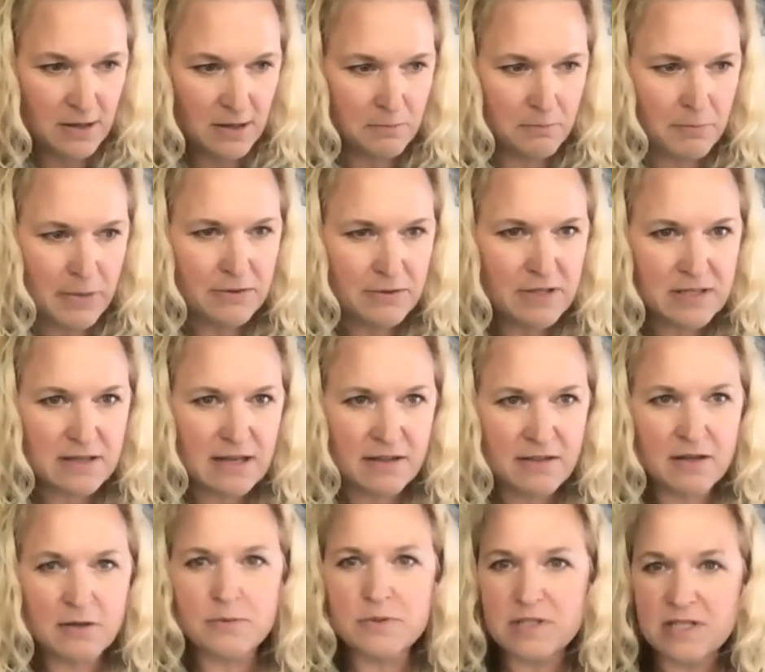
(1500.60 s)
about I
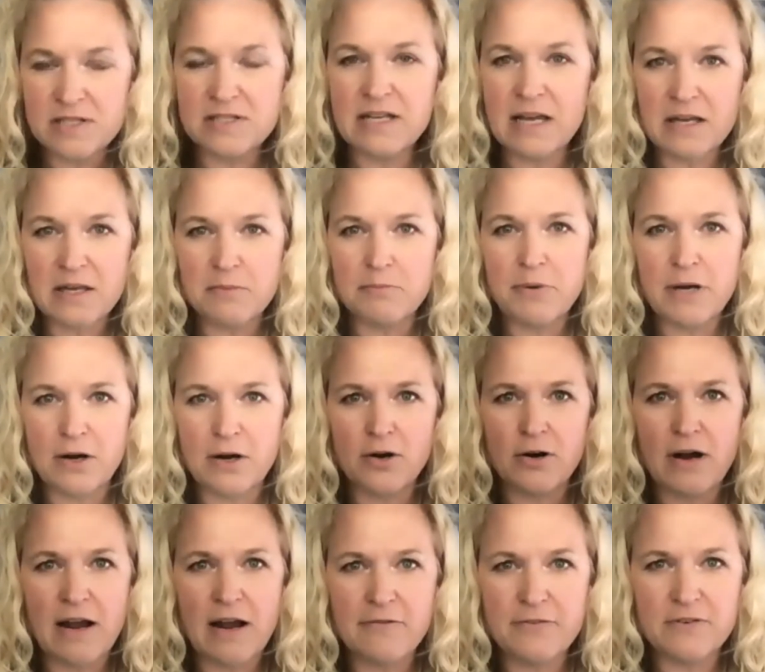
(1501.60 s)
think it was the second
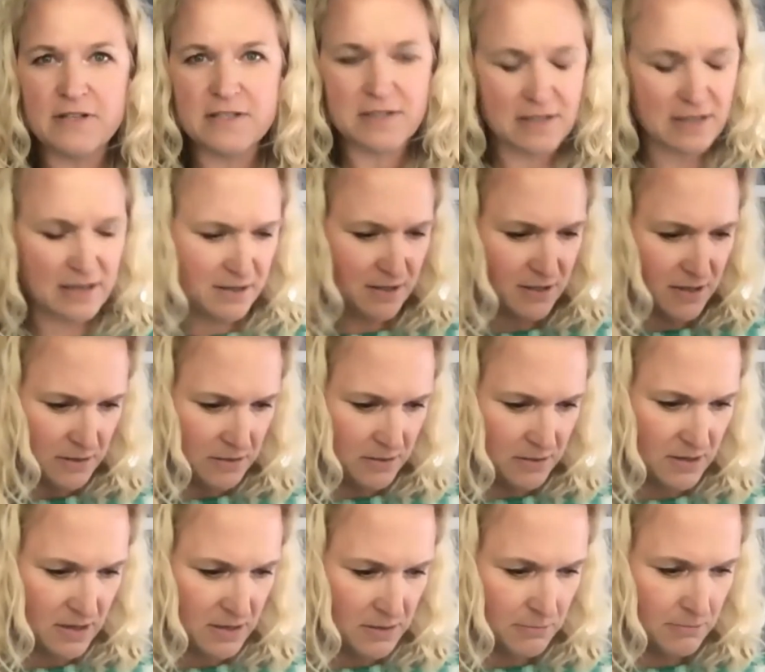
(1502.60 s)
paragraph in his letter,
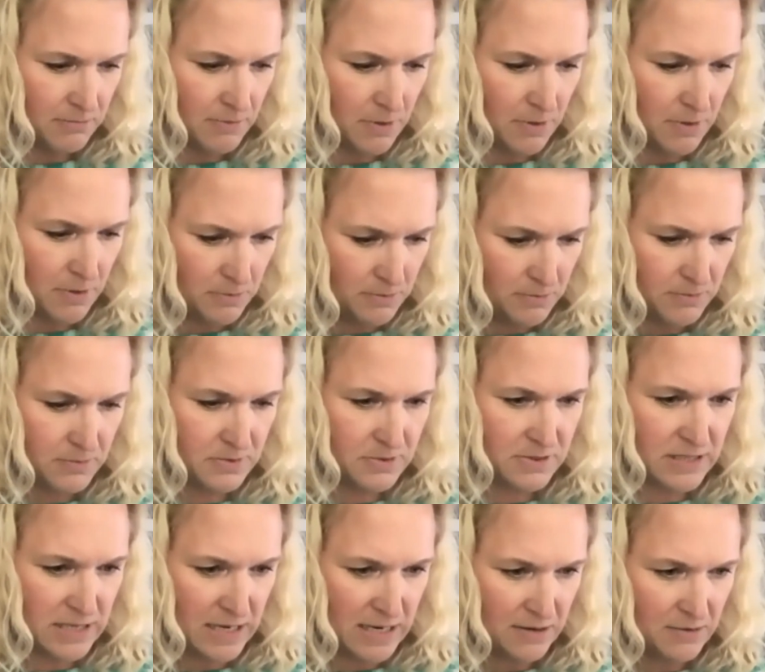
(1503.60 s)
I wrote
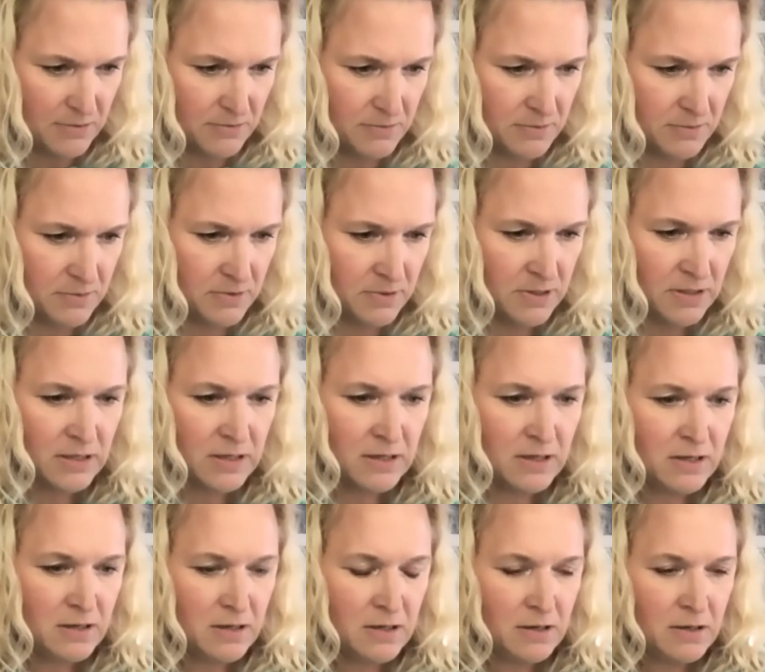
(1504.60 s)
down
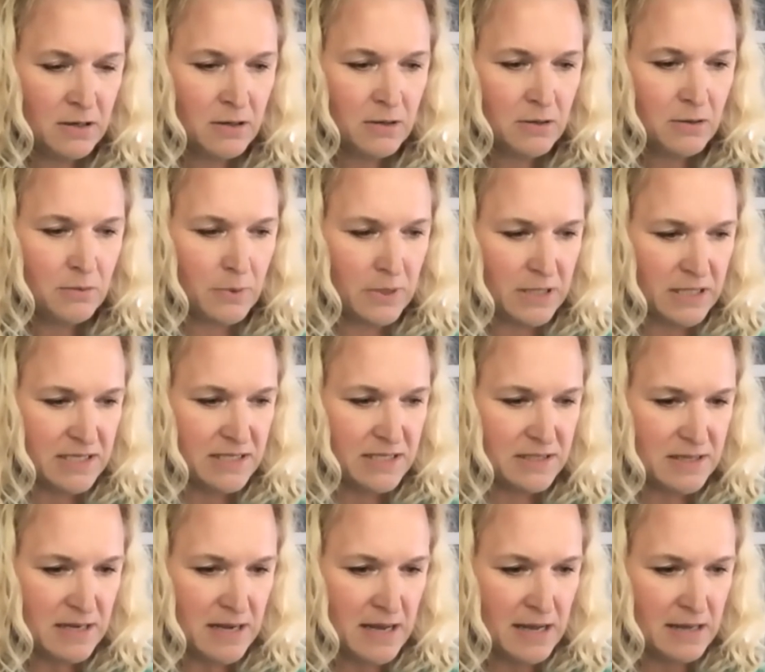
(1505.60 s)
what he
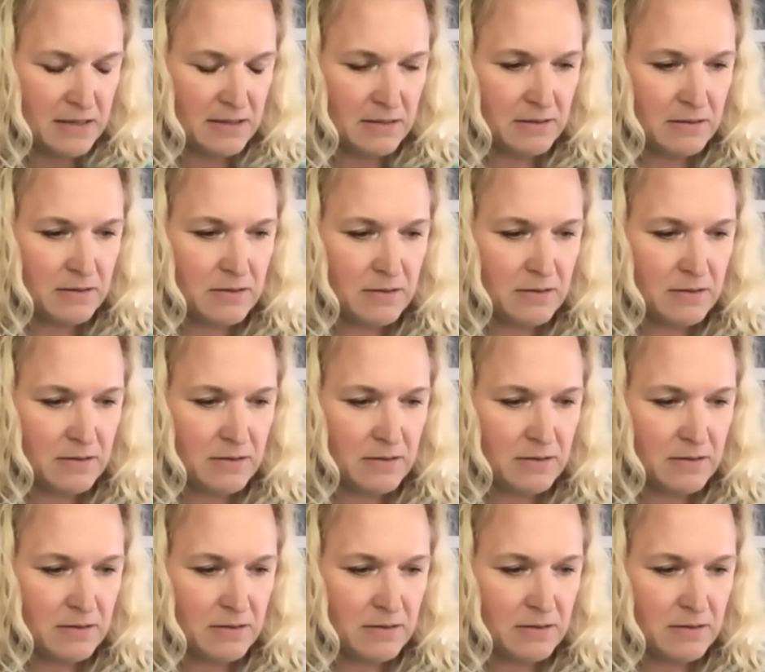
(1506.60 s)
said.